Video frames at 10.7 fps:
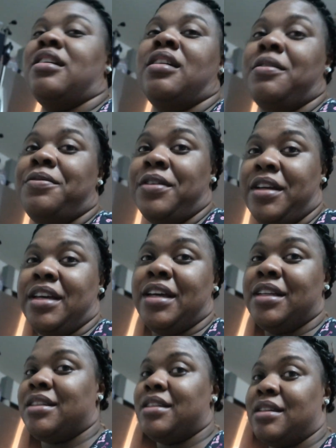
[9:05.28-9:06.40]
and
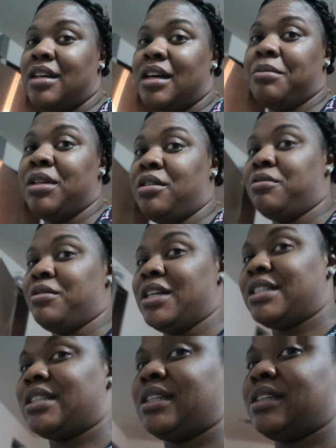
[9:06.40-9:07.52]
forget. I'm a little
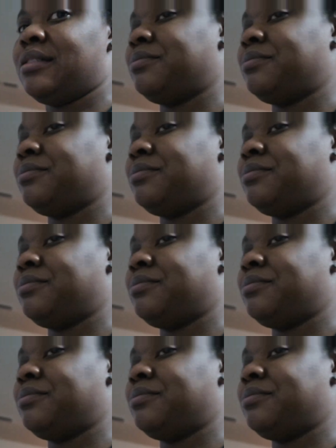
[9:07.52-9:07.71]
rusty.